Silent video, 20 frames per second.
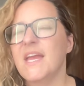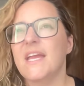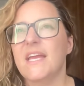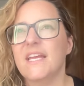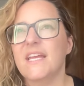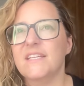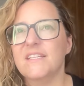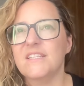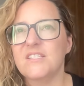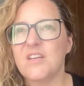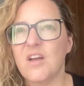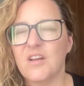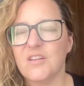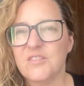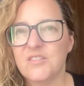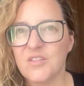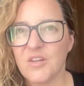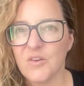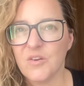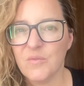It is
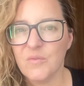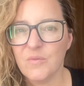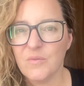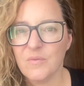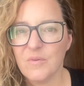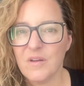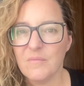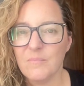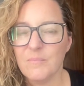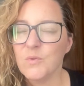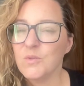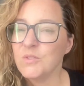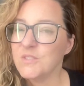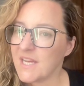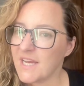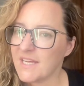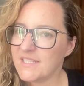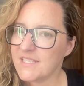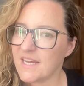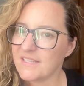also a
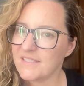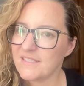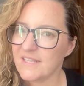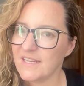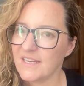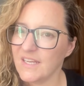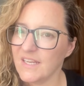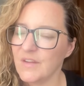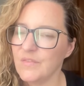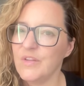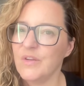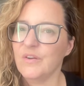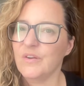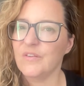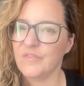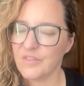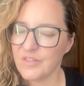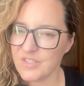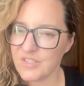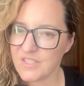multitasking. If you're a
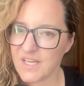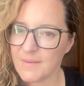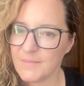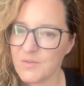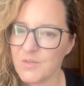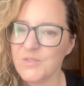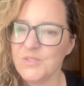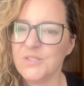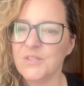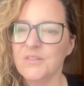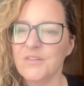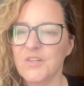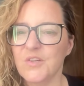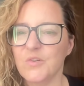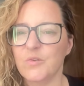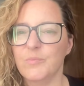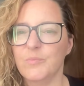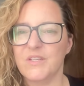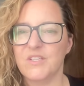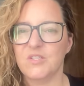first-time cruiser,
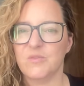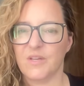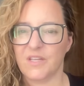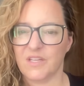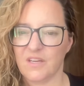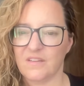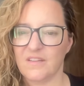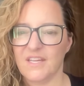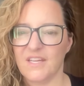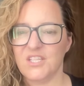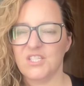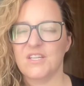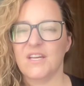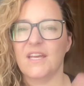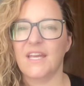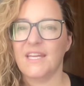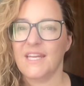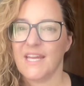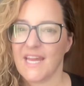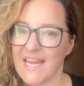you'll be doing online
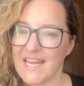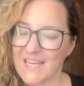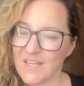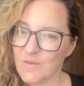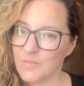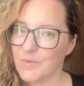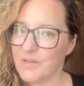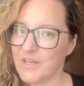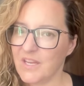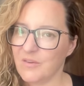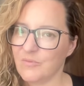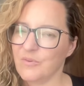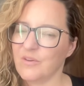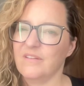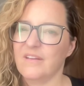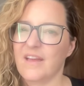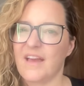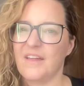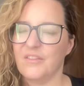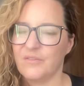check-in and booking Royal
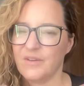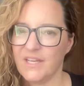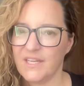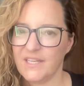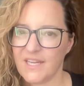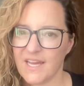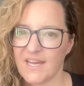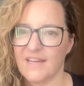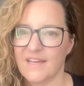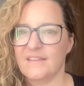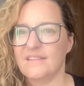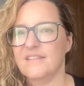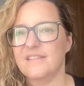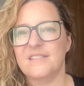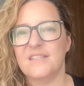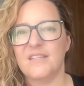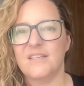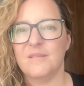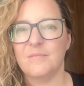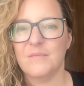Gathering at the
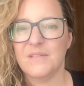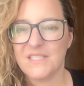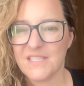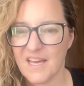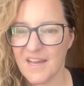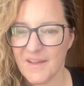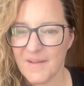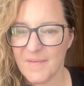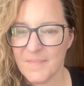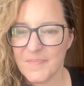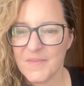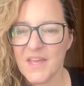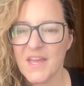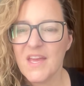same time.